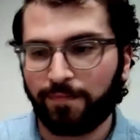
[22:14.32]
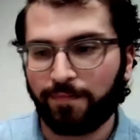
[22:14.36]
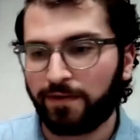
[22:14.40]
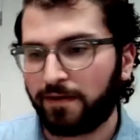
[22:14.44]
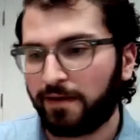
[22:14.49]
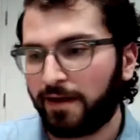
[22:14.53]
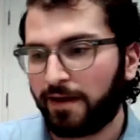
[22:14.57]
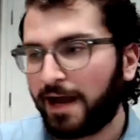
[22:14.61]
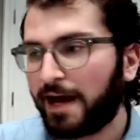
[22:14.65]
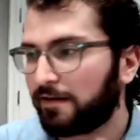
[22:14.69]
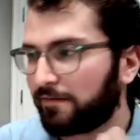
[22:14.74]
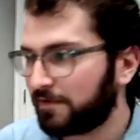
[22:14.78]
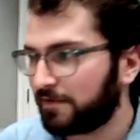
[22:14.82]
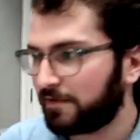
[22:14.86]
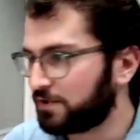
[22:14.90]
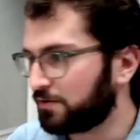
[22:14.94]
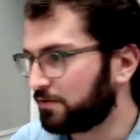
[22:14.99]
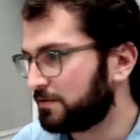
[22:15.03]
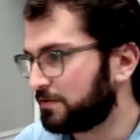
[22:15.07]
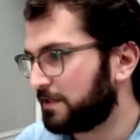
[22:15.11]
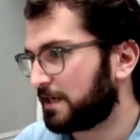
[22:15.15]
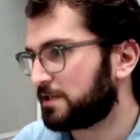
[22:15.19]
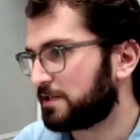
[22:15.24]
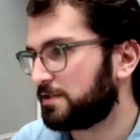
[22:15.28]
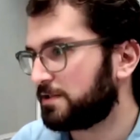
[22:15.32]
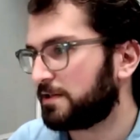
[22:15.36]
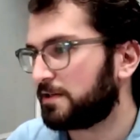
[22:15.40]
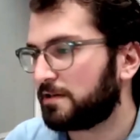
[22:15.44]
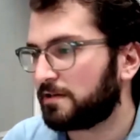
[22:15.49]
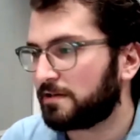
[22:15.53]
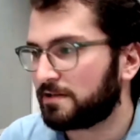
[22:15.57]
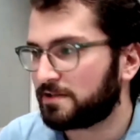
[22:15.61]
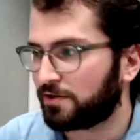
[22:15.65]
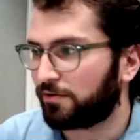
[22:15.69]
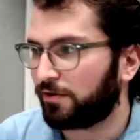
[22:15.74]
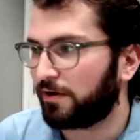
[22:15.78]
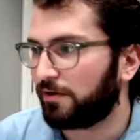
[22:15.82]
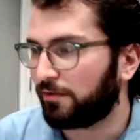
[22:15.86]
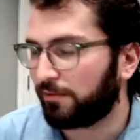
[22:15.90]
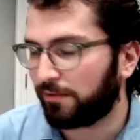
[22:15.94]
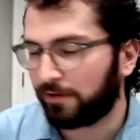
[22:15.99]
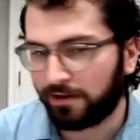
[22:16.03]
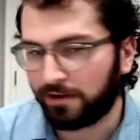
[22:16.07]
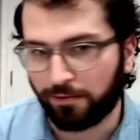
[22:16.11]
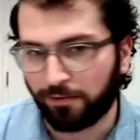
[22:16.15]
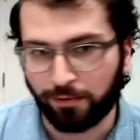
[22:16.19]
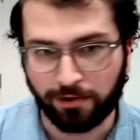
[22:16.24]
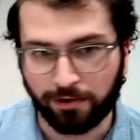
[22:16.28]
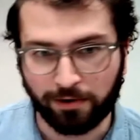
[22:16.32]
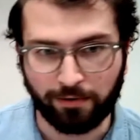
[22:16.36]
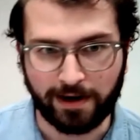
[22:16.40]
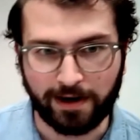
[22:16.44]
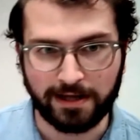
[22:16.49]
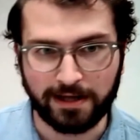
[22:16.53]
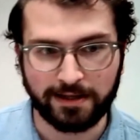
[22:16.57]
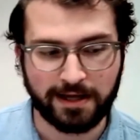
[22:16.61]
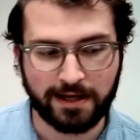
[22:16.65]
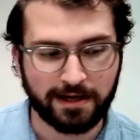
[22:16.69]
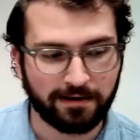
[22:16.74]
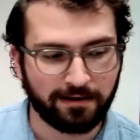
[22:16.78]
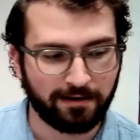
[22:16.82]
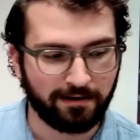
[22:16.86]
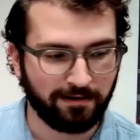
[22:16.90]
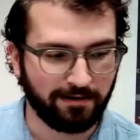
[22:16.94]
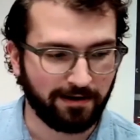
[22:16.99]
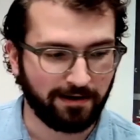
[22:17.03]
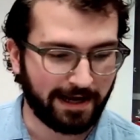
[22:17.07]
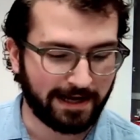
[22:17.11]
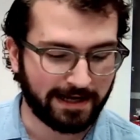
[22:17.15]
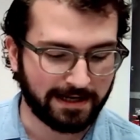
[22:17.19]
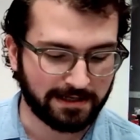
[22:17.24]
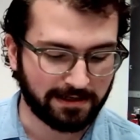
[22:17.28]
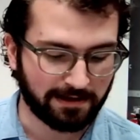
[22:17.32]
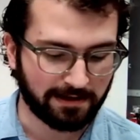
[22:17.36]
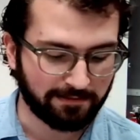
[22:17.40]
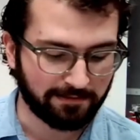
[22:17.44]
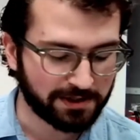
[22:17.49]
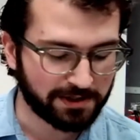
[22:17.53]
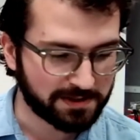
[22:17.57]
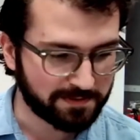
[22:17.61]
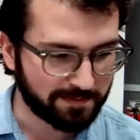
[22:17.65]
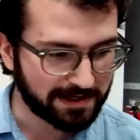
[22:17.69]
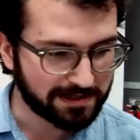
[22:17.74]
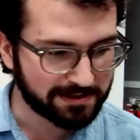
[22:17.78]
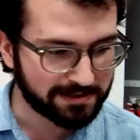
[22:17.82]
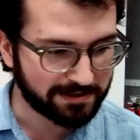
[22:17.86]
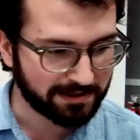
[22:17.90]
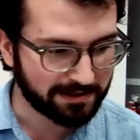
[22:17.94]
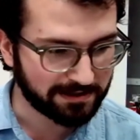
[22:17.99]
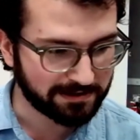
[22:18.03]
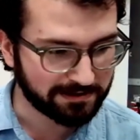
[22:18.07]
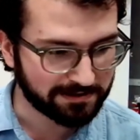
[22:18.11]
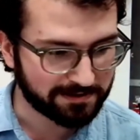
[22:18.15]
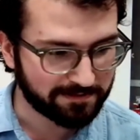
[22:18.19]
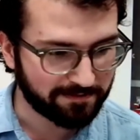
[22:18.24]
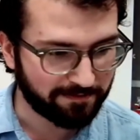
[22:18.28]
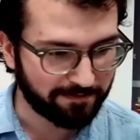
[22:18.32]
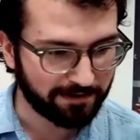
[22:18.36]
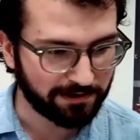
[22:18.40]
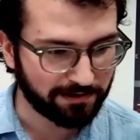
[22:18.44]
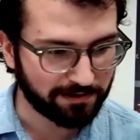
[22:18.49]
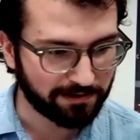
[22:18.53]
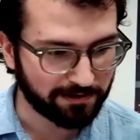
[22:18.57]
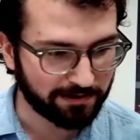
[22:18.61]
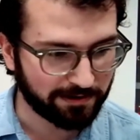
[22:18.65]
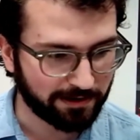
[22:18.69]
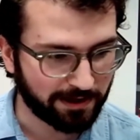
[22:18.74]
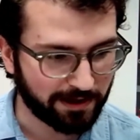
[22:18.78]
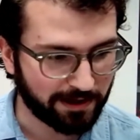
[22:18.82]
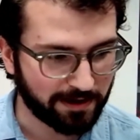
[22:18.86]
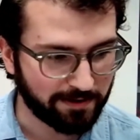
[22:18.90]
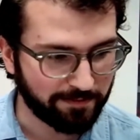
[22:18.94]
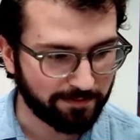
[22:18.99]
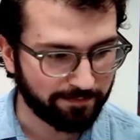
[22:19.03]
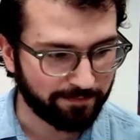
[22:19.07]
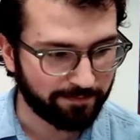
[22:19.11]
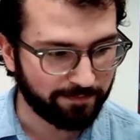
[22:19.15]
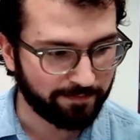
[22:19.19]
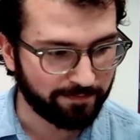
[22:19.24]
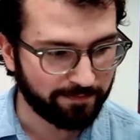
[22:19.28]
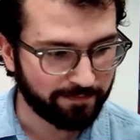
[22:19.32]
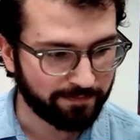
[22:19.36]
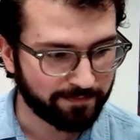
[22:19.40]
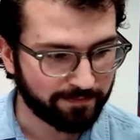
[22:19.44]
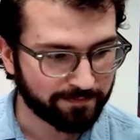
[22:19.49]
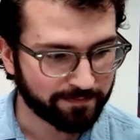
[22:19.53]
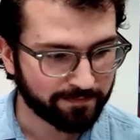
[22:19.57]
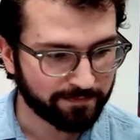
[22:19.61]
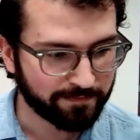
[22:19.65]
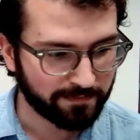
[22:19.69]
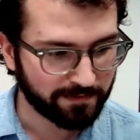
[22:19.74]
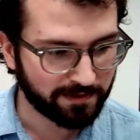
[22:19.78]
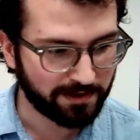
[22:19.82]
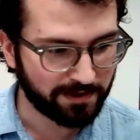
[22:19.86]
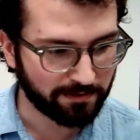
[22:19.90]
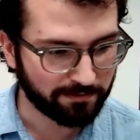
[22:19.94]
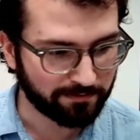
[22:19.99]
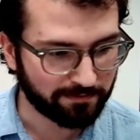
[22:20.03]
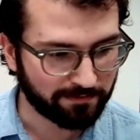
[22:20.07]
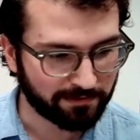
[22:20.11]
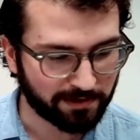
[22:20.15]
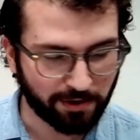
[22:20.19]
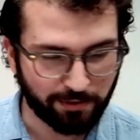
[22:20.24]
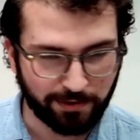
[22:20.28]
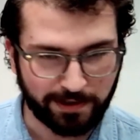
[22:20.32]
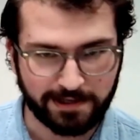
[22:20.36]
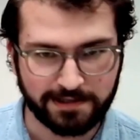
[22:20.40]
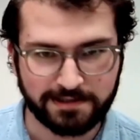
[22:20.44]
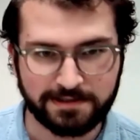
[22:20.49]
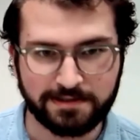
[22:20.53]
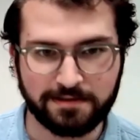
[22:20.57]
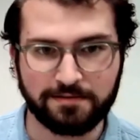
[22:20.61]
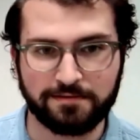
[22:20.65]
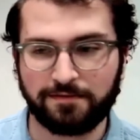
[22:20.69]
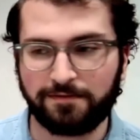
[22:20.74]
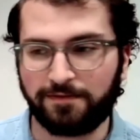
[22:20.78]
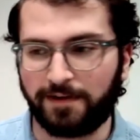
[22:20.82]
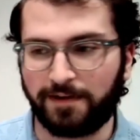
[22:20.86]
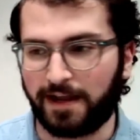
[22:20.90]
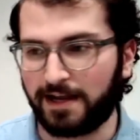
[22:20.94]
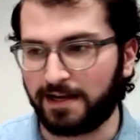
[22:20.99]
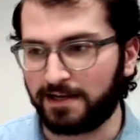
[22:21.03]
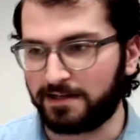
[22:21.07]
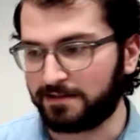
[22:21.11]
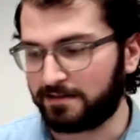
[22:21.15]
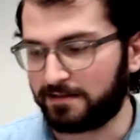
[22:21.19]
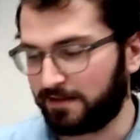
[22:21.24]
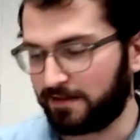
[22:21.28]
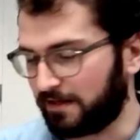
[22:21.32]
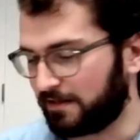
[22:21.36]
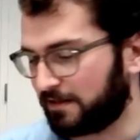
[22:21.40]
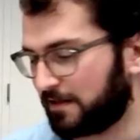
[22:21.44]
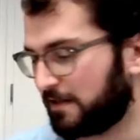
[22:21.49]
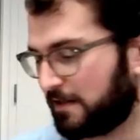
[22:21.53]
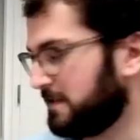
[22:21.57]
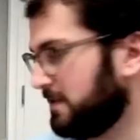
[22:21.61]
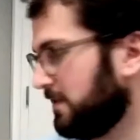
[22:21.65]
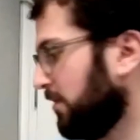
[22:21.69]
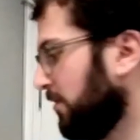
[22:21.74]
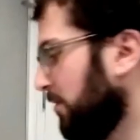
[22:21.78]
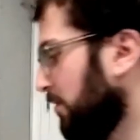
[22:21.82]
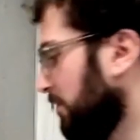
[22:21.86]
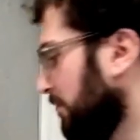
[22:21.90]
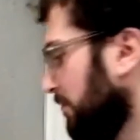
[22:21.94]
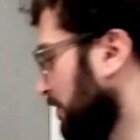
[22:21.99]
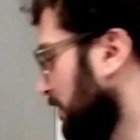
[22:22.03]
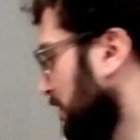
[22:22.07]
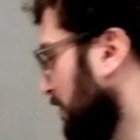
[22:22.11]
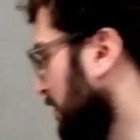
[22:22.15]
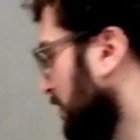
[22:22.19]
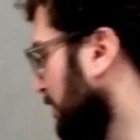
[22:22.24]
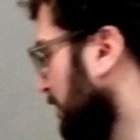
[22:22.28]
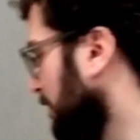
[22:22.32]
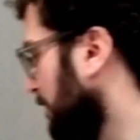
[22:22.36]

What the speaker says: adding visual texture is a great way to work around that. And it just makes things feel, you know, cohesive and considered overall.